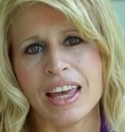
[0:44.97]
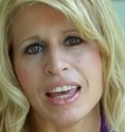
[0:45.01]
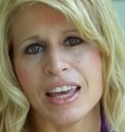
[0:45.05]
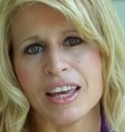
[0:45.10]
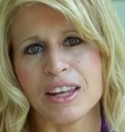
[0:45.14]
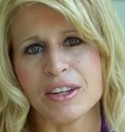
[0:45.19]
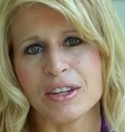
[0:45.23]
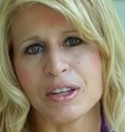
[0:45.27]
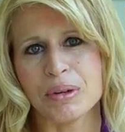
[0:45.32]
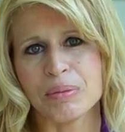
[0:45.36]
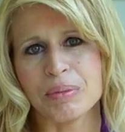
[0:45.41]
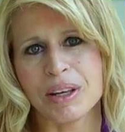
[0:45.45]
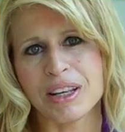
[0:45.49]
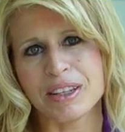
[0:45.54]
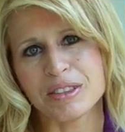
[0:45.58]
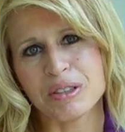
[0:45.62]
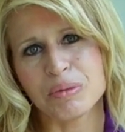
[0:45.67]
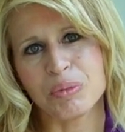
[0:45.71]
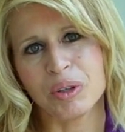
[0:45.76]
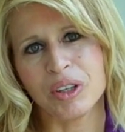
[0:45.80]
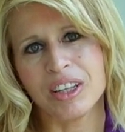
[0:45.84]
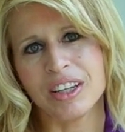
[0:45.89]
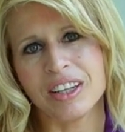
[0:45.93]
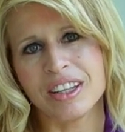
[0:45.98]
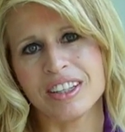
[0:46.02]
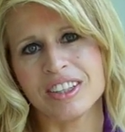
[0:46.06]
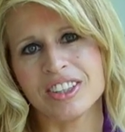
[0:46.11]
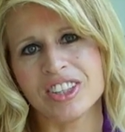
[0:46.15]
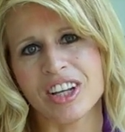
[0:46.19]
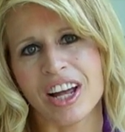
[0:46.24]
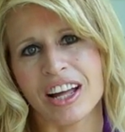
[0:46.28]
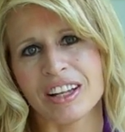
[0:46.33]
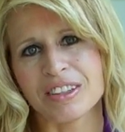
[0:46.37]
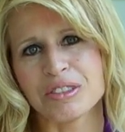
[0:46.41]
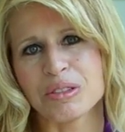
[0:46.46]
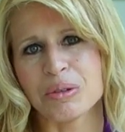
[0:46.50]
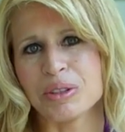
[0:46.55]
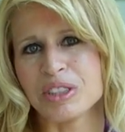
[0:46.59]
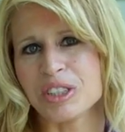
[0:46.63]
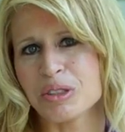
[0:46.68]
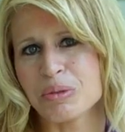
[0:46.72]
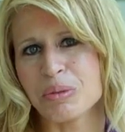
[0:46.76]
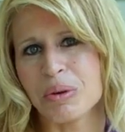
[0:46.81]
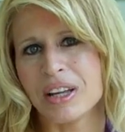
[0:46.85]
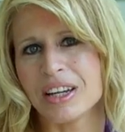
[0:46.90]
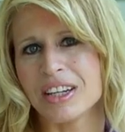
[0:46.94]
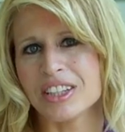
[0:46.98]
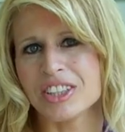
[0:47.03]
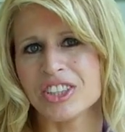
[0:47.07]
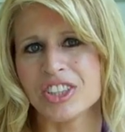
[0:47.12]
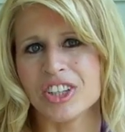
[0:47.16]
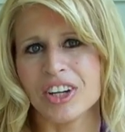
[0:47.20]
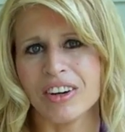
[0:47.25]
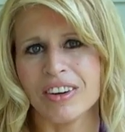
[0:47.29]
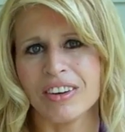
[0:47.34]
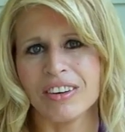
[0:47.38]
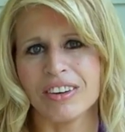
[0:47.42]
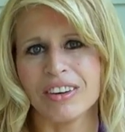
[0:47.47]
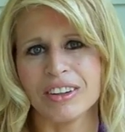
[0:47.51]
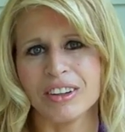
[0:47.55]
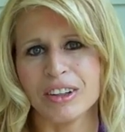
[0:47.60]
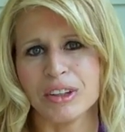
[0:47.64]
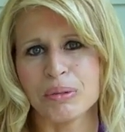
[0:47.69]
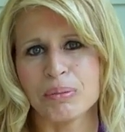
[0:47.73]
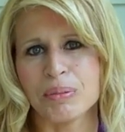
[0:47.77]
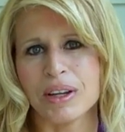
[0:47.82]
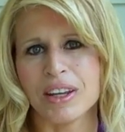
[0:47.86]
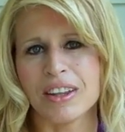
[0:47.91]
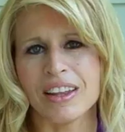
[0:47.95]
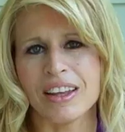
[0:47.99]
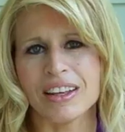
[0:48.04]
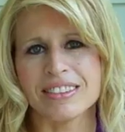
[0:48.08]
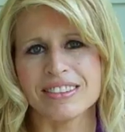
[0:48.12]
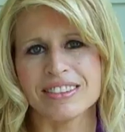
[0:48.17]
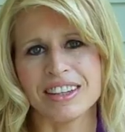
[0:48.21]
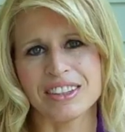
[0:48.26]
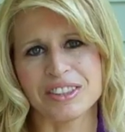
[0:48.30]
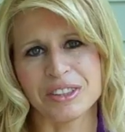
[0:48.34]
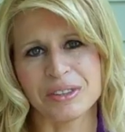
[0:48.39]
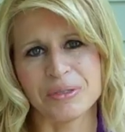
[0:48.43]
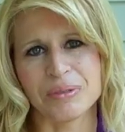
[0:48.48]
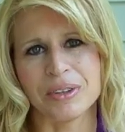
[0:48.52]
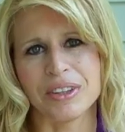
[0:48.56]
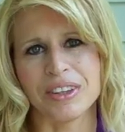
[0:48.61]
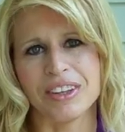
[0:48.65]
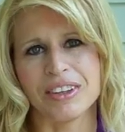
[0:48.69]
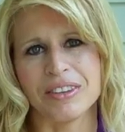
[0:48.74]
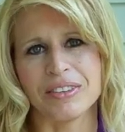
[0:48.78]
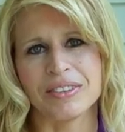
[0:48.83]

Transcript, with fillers: and got some really nice shots. So I just wanted to share a little bit of that session with